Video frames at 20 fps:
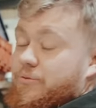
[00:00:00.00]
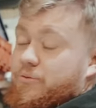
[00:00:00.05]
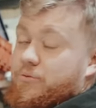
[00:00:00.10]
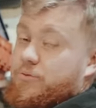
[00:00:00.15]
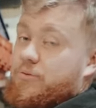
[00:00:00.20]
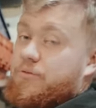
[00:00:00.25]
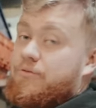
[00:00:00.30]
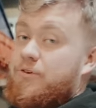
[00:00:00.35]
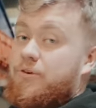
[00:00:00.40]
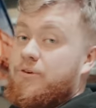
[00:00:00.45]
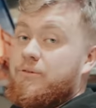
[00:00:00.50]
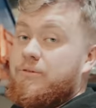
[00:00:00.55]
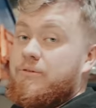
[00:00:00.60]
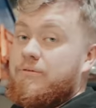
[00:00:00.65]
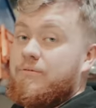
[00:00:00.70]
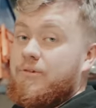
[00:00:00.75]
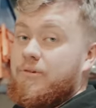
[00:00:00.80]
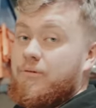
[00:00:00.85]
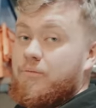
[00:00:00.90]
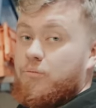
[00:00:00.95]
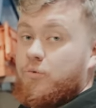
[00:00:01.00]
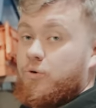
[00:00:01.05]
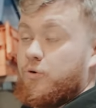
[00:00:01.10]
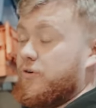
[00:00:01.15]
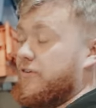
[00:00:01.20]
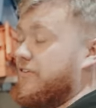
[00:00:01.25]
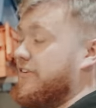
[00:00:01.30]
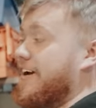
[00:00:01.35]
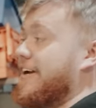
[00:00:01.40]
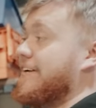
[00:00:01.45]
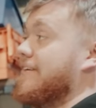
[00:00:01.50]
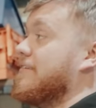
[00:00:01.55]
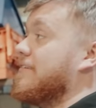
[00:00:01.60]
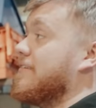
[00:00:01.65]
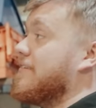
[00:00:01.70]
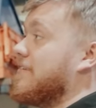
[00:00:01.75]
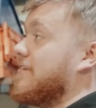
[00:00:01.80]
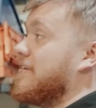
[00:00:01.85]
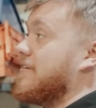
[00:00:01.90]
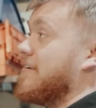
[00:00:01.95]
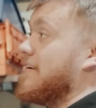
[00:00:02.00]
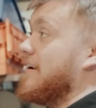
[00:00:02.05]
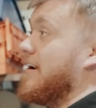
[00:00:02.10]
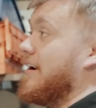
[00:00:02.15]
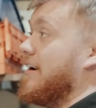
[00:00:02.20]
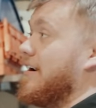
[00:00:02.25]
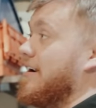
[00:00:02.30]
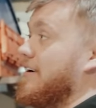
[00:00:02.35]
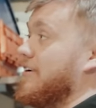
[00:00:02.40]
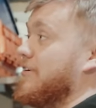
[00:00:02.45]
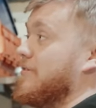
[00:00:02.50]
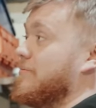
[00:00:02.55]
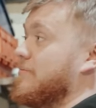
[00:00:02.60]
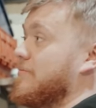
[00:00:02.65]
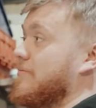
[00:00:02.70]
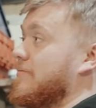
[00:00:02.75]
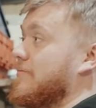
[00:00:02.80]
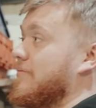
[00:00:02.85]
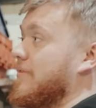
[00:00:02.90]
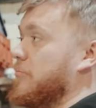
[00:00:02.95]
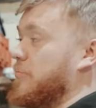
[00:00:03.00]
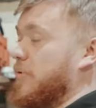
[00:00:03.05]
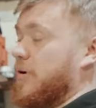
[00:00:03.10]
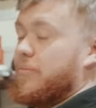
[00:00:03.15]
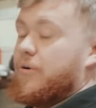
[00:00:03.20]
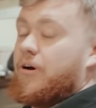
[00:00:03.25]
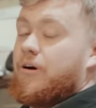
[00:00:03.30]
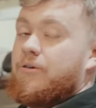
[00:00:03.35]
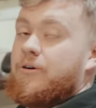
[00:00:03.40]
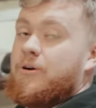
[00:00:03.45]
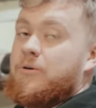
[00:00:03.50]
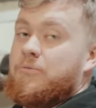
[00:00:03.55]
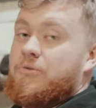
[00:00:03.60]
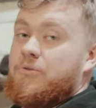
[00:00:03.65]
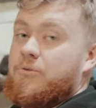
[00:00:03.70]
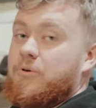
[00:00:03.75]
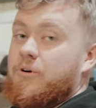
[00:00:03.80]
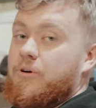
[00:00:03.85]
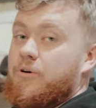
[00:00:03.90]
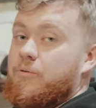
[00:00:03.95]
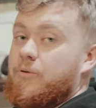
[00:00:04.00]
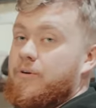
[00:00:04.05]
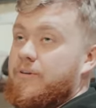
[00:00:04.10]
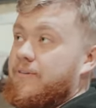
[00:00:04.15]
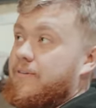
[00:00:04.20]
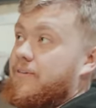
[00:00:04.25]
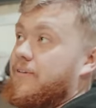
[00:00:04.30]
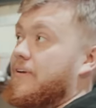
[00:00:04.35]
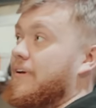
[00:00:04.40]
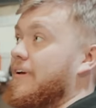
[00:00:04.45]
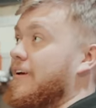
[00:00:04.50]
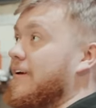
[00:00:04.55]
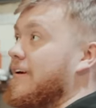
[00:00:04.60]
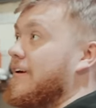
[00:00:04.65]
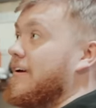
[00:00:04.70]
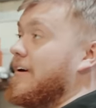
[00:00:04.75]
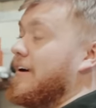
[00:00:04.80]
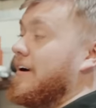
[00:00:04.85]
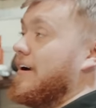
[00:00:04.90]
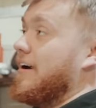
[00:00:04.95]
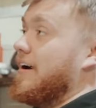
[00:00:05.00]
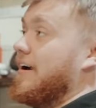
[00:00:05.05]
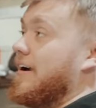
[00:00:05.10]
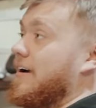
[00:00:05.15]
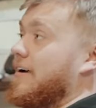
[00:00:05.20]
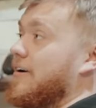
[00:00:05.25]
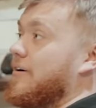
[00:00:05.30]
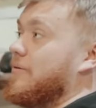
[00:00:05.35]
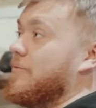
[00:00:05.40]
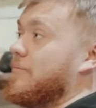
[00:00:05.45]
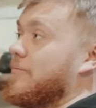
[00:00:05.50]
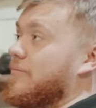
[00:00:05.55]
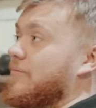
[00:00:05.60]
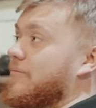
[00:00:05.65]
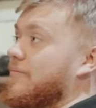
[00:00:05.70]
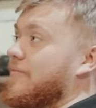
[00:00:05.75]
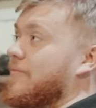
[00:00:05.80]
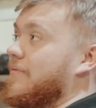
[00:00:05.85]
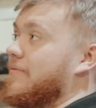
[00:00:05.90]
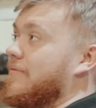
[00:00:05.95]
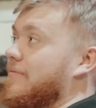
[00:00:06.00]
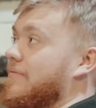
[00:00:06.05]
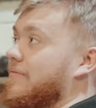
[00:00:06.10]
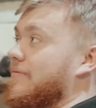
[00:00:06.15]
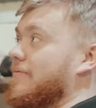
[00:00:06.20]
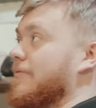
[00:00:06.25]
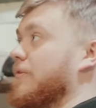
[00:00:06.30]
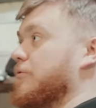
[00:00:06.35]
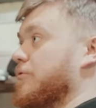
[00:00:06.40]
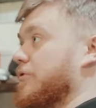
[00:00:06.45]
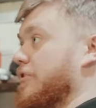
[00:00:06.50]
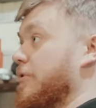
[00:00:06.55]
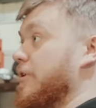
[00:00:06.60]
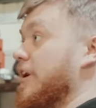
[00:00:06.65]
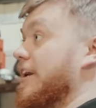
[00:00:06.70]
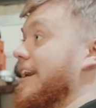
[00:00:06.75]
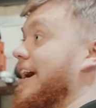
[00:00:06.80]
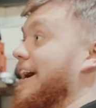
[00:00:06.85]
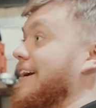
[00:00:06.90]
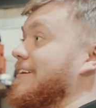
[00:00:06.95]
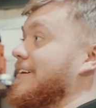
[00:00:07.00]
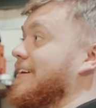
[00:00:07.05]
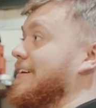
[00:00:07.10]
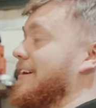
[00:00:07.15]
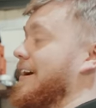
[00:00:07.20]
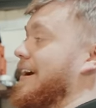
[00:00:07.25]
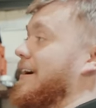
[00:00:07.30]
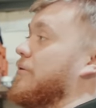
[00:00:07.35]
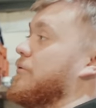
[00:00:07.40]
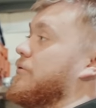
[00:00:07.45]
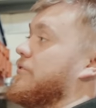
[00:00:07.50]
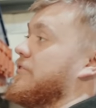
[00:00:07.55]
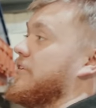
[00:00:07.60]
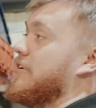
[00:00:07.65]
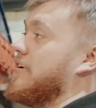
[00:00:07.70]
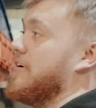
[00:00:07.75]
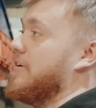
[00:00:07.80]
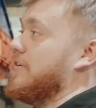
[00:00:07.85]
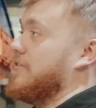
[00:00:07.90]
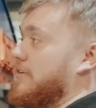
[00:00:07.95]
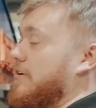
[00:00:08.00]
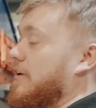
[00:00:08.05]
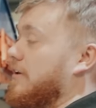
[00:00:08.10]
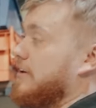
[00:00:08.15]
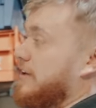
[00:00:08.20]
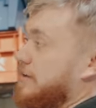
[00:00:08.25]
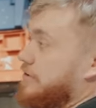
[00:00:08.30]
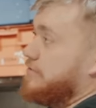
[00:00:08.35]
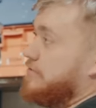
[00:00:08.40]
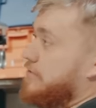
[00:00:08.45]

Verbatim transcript: ones we've done, 110s, a bit more room to work with. Doing a 90 now, so there's a lot less